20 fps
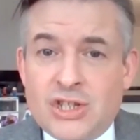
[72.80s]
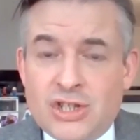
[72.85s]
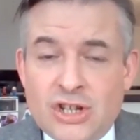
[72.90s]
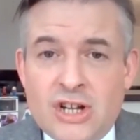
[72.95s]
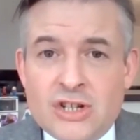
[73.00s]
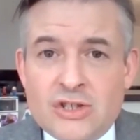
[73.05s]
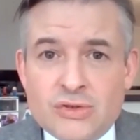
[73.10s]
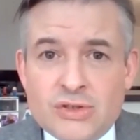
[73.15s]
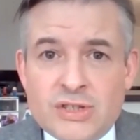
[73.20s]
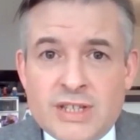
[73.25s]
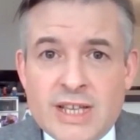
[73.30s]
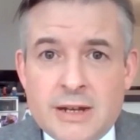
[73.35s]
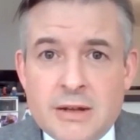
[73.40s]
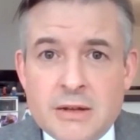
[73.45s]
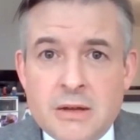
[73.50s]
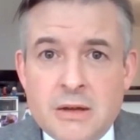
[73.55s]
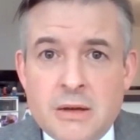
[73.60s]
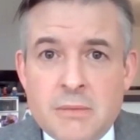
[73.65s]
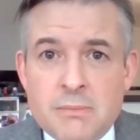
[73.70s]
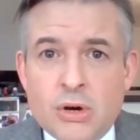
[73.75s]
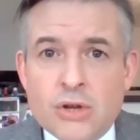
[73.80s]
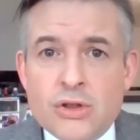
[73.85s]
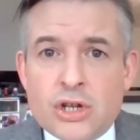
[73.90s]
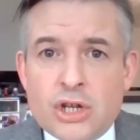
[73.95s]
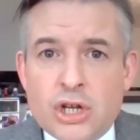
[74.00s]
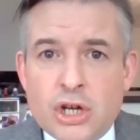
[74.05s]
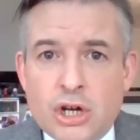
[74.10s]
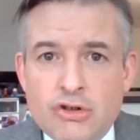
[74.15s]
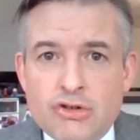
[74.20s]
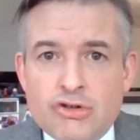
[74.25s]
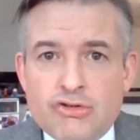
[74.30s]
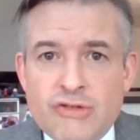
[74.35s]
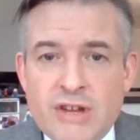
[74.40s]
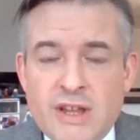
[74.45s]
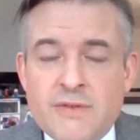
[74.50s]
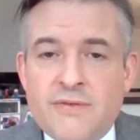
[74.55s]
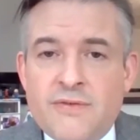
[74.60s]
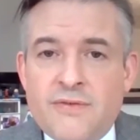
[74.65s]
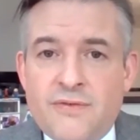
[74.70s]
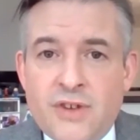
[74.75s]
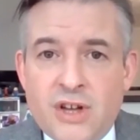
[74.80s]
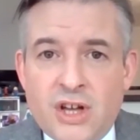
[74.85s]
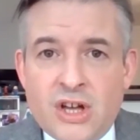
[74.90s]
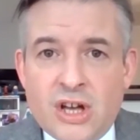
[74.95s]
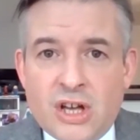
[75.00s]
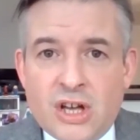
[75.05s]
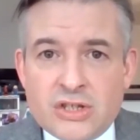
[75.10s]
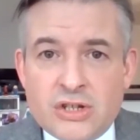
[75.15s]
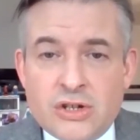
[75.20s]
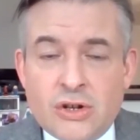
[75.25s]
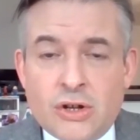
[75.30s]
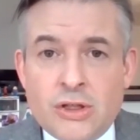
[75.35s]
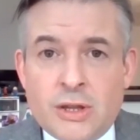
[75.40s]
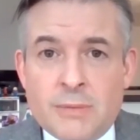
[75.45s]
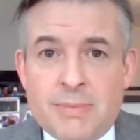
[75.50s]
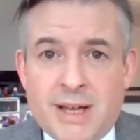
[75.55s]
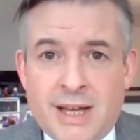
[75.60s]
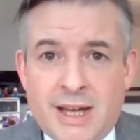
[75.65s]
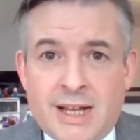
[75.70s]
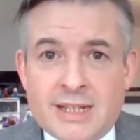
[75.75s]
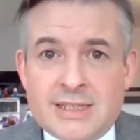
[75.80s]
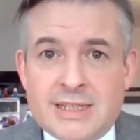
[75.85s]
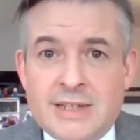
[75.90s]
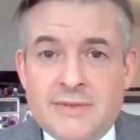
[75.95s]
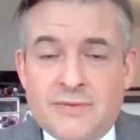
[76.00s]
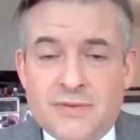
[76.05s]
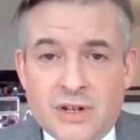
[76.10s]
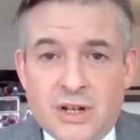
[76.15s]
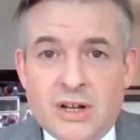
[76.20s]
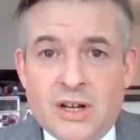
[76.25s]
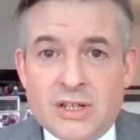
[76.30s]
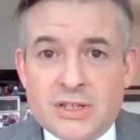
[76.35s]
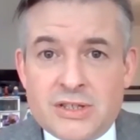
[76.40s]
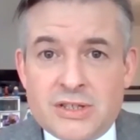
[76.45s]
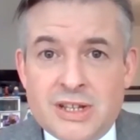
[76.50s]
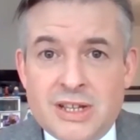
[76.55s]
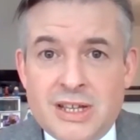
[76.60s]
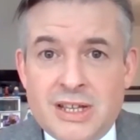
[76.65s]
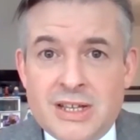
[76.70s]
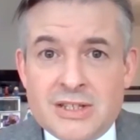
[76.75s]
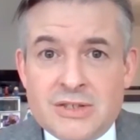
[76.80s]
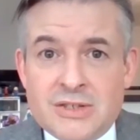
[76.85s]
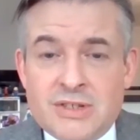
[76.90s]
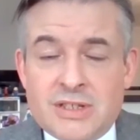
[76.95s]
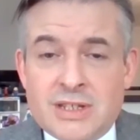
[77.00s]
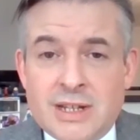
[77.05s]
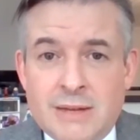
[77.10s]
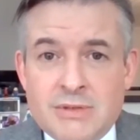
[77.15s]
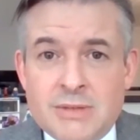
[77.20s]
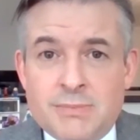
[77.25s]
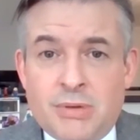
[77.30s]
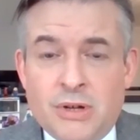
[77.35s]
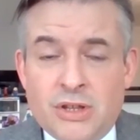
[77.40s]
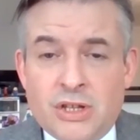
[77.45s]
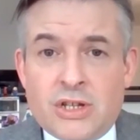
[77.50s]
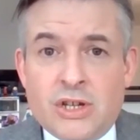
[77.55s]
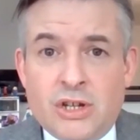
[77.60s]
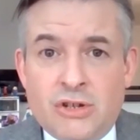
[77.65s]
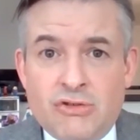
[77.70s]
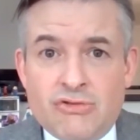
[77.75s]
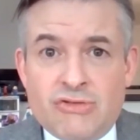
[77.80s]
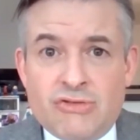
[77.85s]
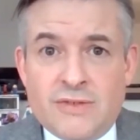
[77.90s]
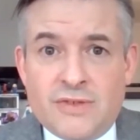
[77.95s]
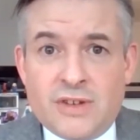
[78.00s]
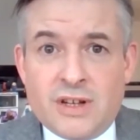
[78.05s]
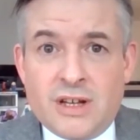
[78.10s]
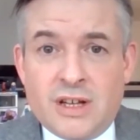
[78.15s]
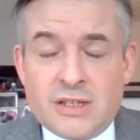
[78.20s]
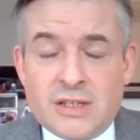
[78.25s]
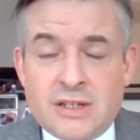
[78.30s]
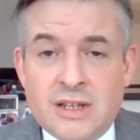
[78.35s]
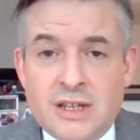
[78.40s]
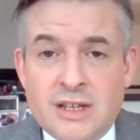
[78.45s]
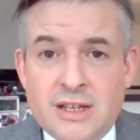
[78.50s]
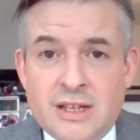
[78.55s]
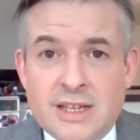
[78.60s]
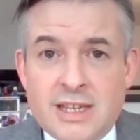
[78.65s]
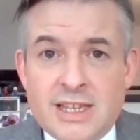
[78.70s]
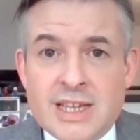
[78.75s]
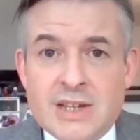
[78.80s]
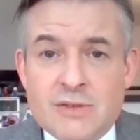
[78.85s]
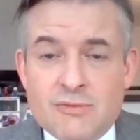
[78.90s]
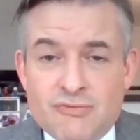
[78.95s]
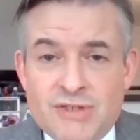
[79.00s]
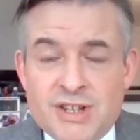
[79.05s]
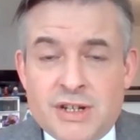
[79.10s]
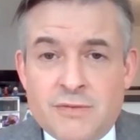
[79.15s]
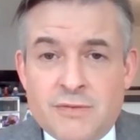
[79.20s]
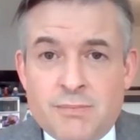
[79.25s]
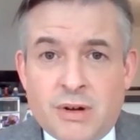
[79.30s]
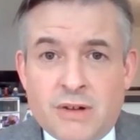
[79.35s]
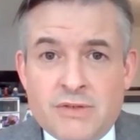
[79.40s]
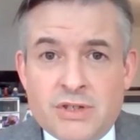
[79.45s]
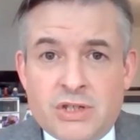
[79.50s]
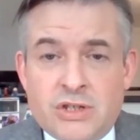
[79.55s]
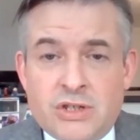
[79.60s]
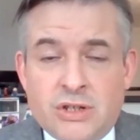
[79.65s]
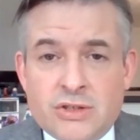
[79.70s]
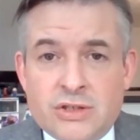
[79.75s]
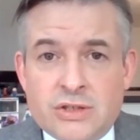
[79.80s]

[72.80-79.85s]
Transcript: And Churchill said, put the country first, not the party first. So it's time to put the country first and get rid of Boris